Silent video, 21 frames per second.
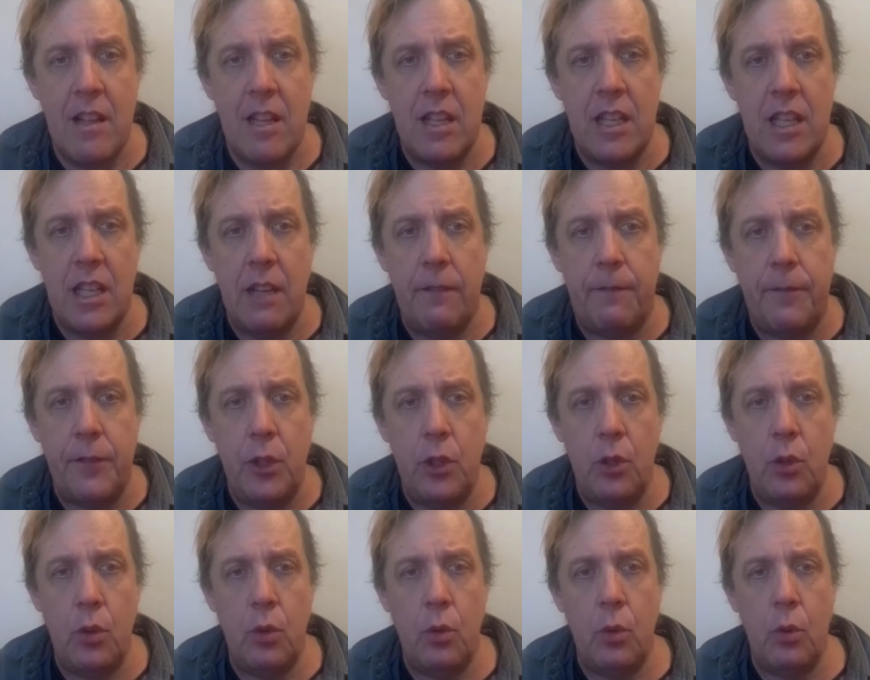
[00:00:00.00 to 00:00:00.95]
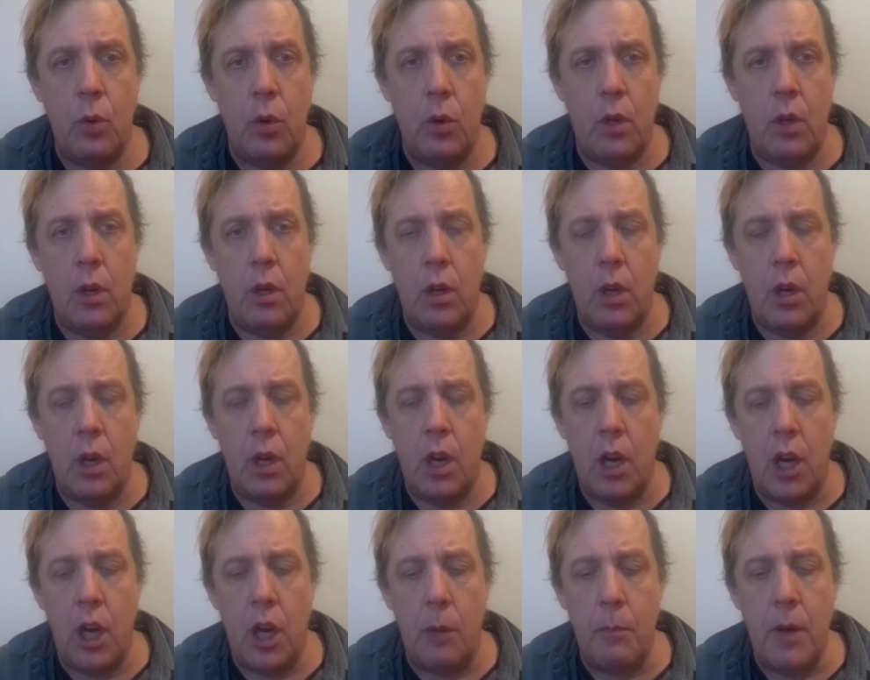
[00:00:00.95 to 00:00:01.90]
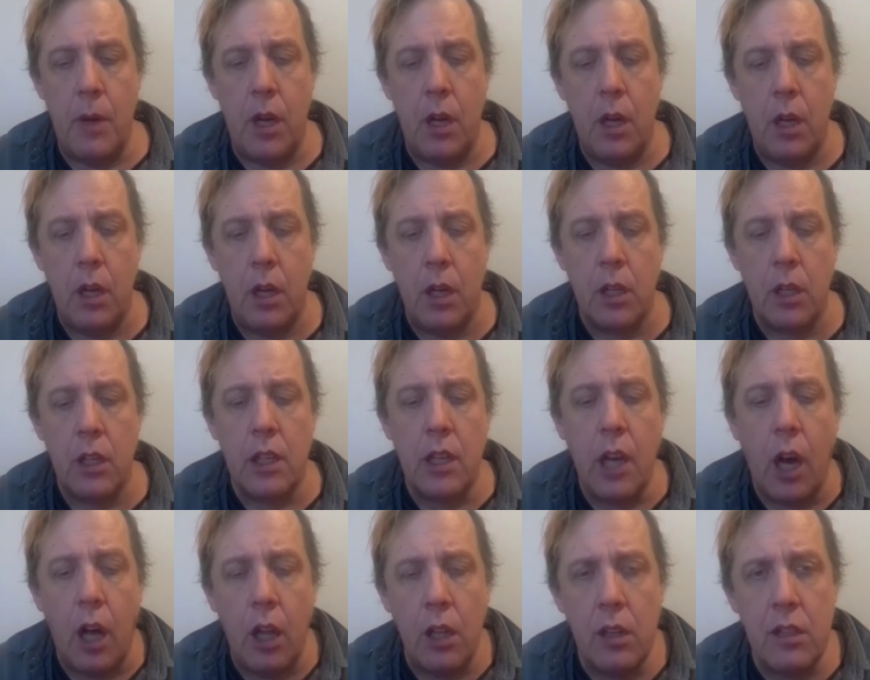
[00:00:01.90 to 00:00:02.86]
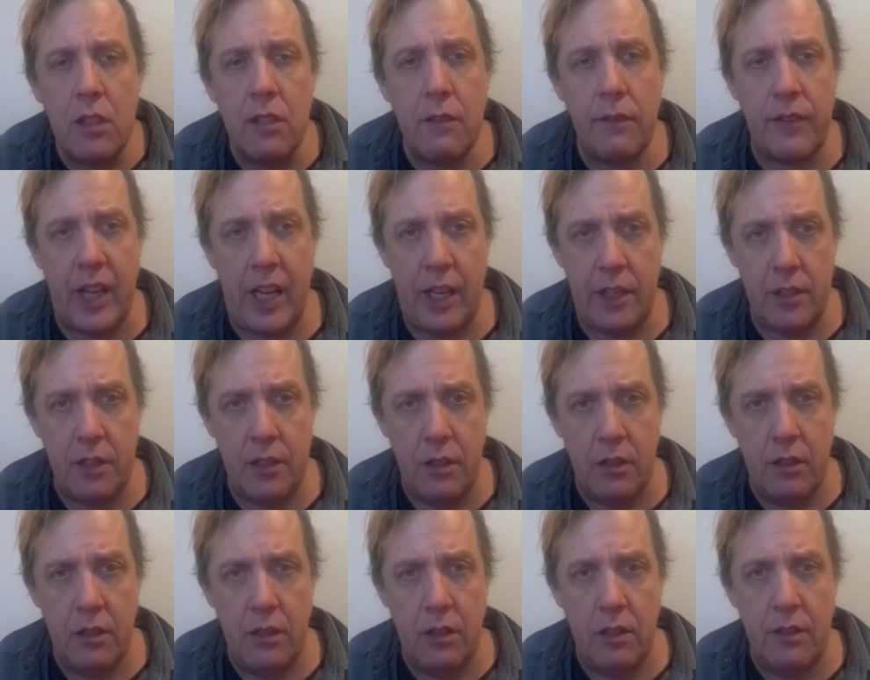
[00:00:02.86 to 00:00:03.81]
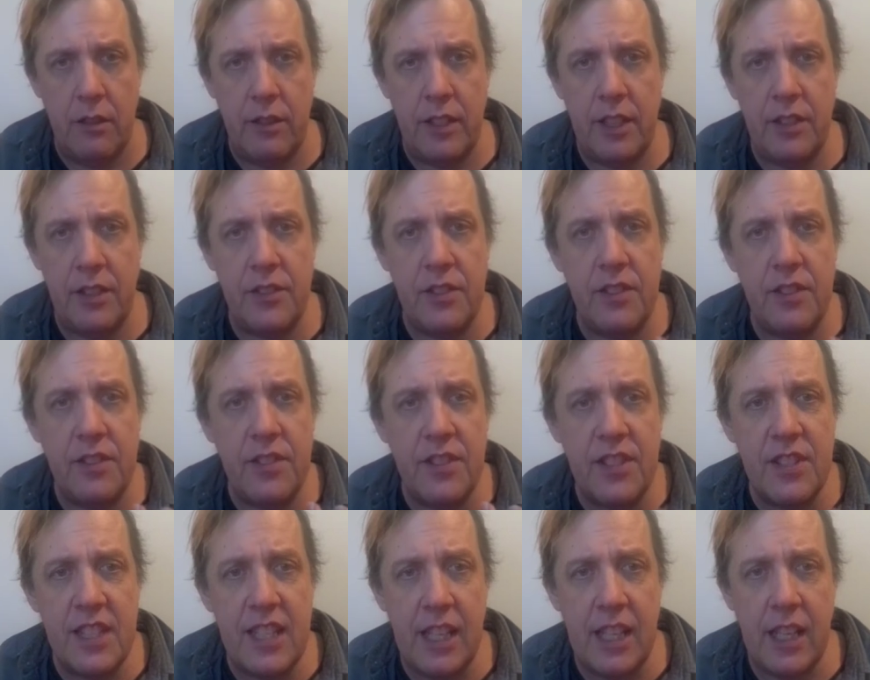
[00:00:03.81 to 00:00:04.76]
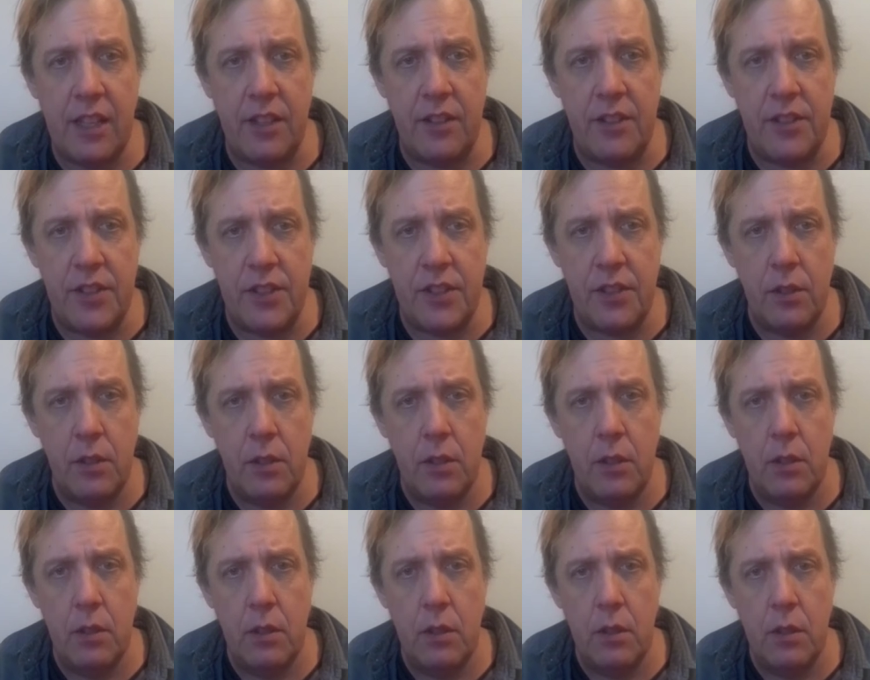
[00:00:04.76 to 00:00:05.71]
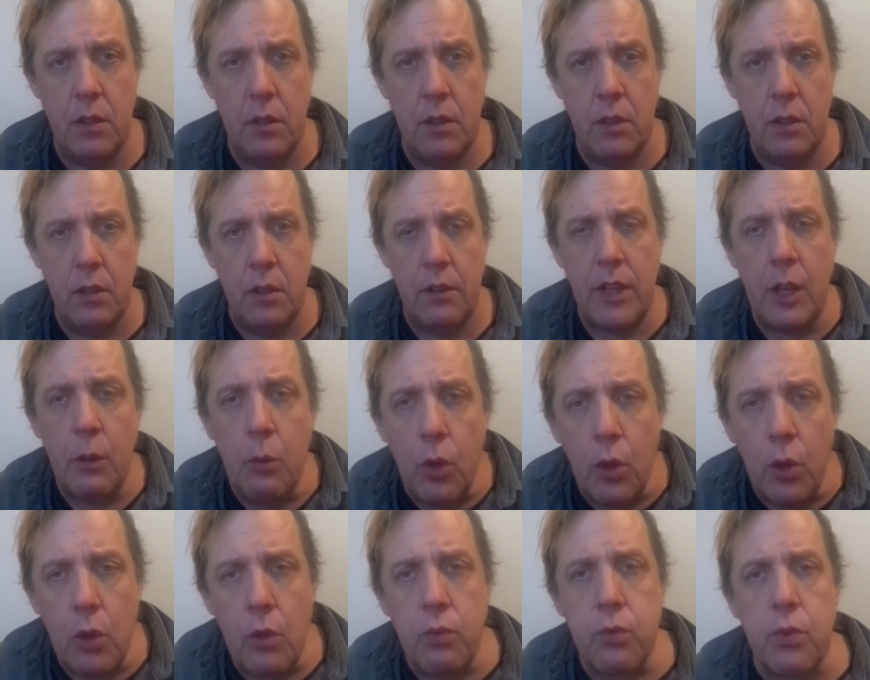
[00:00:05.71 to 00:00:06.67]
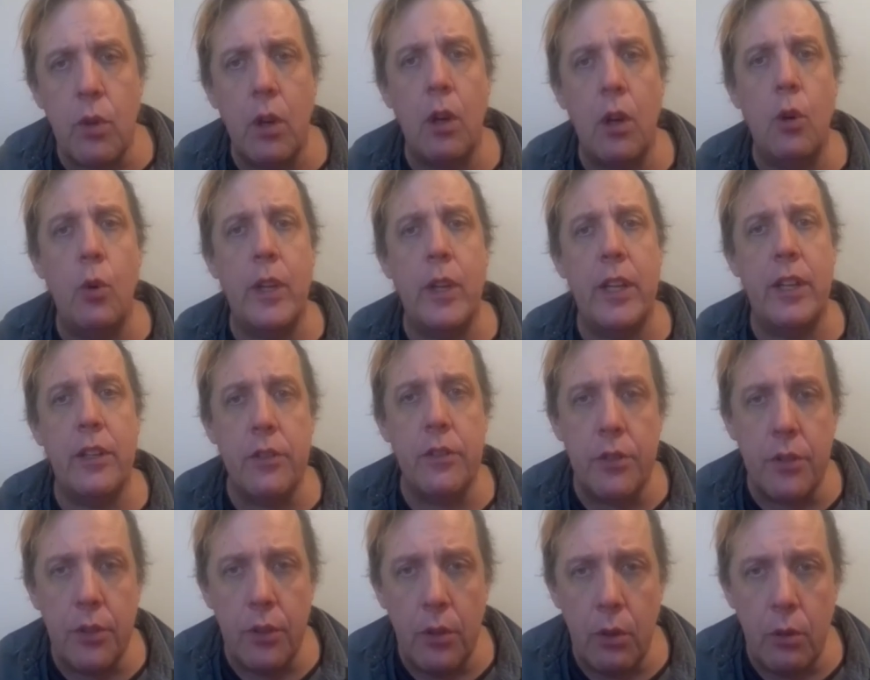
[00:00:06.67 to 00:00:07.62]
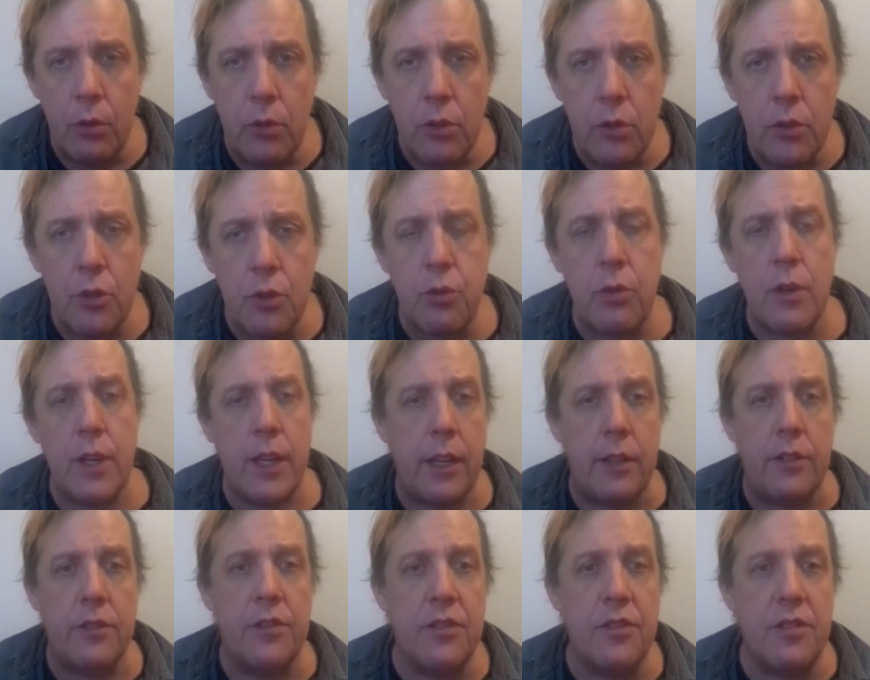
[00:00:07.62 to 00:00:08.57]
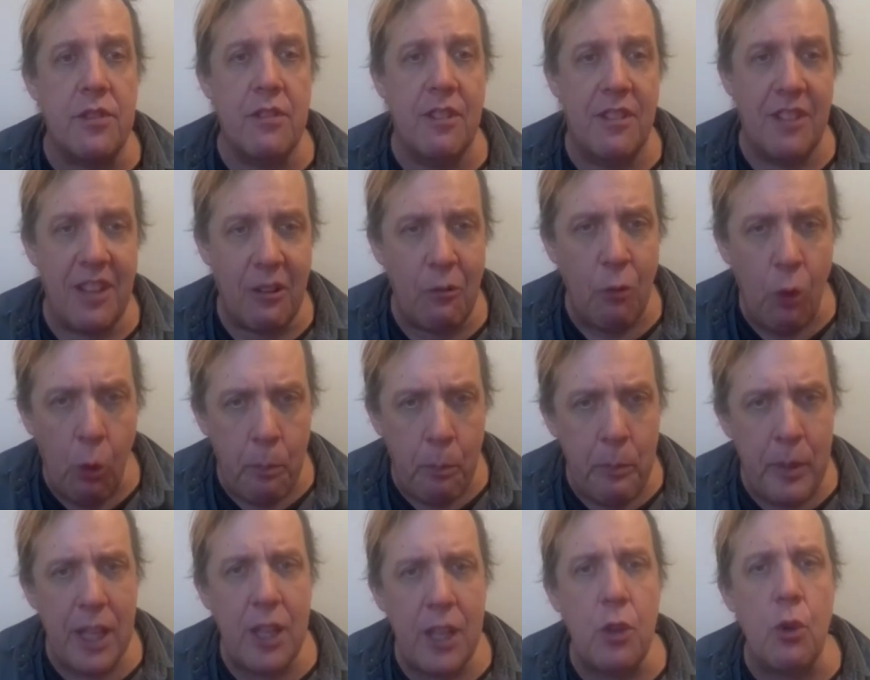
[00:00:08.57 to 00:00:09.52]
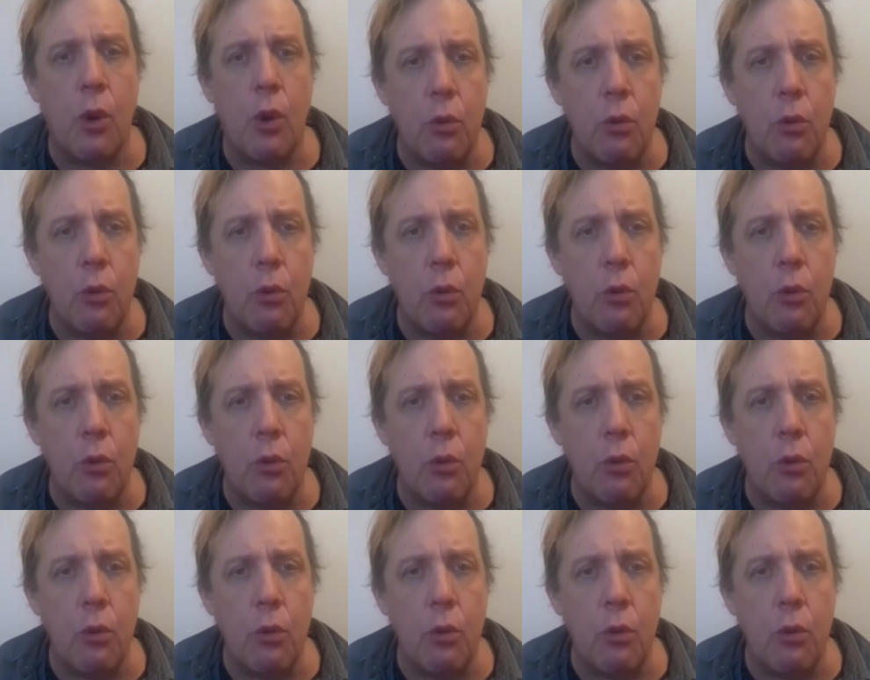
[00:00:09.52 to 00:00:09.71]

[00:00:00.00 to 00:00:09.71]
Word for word: if you um, cultivate these seeds, they will grow into trees. That will be your